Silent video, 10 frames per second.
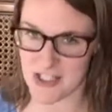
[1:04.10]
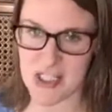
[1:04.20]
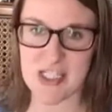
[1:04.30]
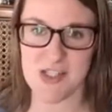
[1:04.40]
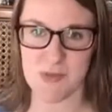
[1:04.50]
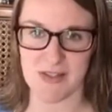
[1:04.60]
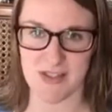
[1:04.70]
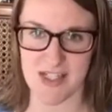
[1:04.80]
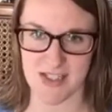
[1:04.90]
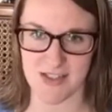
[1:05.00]
auditioned to be in
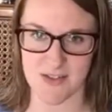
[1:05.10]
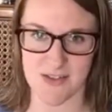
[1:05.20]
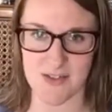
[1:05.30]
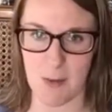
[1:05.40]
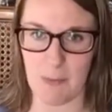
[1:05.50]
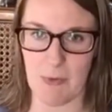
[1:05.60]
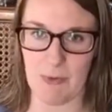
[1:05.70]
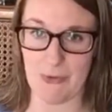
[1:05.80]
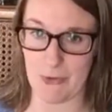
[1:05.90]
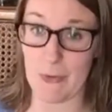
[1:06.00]
the dance
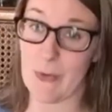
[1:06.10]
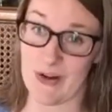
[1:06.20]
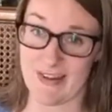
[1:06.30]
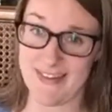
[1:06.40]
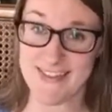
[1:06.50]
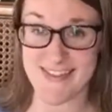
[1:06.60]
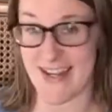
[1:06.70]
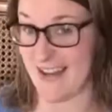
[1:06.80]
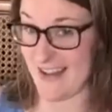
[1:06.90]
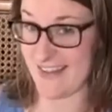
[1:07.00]
ensemble in the chorus,
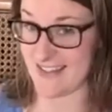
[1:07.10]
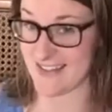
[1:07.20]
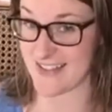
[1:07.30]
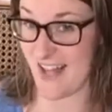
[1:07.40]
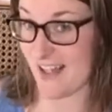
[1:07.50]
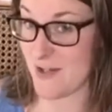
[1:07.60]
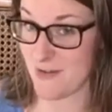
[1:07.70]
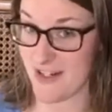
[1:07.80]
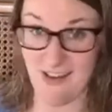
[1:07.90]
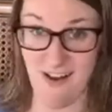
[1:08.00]
and that's exactly
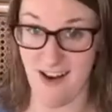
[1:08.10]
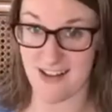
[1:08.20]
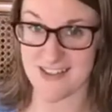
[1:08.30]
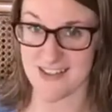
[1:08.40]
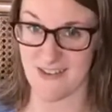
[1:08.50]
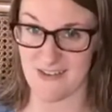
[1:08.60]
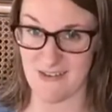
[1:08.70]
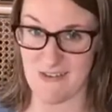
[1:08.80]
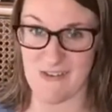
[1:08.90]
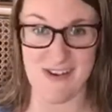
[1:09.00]
what I got.
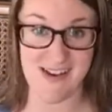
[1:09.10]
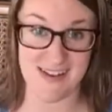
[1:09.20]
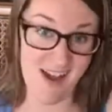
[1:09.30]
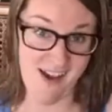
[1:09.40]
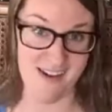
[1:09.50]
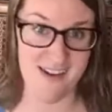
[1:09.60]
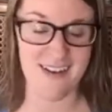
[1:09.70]
So yeah.